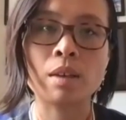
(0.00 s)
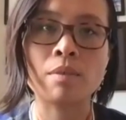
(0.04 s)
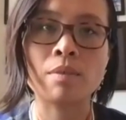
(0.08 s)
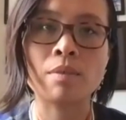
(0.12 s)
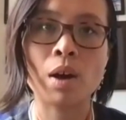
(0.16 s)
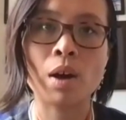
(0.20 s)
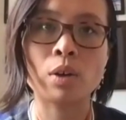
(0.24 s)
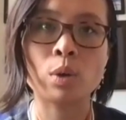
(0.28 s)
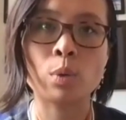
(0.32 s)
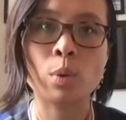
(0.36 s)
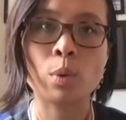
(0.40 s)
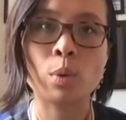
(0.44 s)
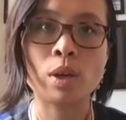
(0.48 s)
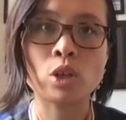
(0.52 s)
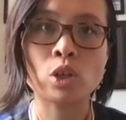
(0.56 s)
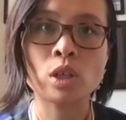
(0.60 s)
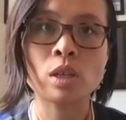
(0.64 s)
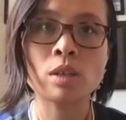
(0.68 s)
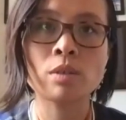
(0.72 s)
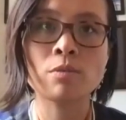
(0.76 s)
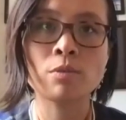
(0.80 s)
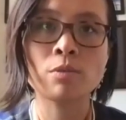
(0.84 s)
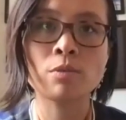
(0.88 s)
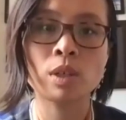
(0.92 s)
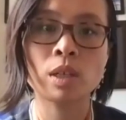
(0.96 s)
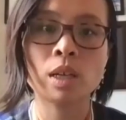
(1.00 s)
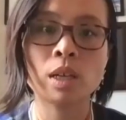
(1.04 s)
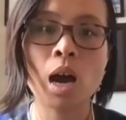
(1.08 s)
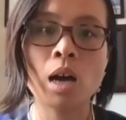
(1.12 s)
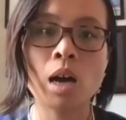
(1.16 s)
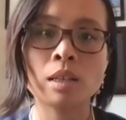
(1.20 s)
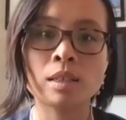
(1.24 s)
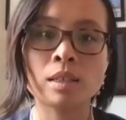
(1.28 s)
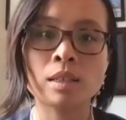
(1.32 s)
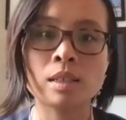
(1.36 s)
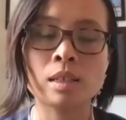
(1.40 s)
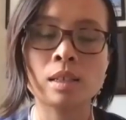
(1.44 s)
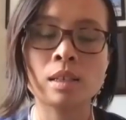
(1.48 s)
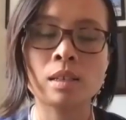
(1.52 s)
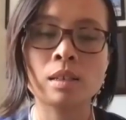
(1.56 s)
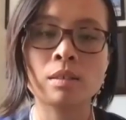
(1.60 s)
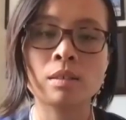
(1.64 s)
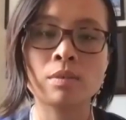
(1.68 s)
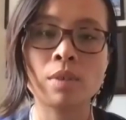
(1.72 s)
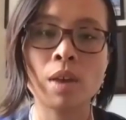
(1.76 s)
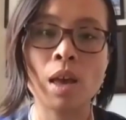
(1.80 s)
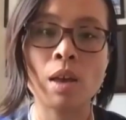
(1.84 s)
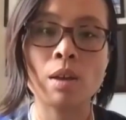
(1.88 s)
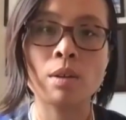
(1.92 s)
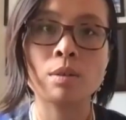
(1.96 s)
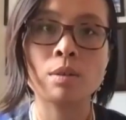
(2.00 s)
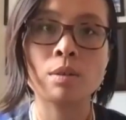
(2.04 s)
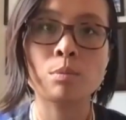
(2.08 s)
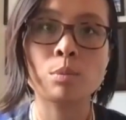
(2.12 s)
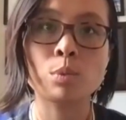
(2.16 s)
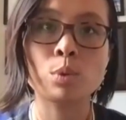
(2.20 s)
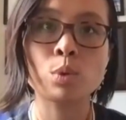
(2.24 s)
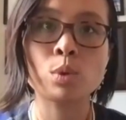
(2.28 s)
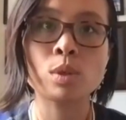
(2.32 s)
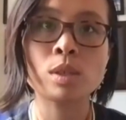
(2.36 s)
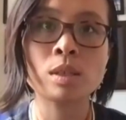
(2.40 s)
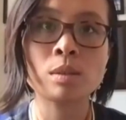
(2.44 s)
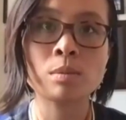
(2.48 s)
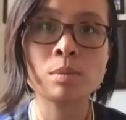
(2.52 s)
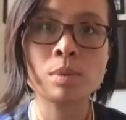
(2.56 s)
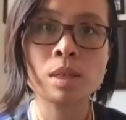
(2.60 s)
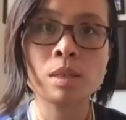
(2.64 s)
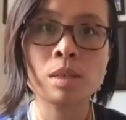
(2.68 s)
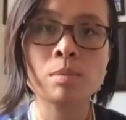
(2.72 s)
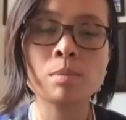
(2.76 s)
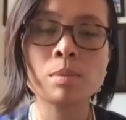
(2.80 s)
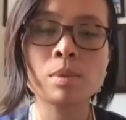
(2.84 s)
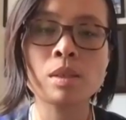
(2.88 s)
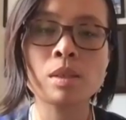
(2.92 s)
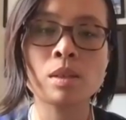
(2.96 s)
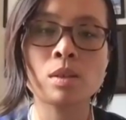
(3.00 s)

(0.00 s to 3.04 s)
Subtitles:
evaluation for cognitive and mood symptoms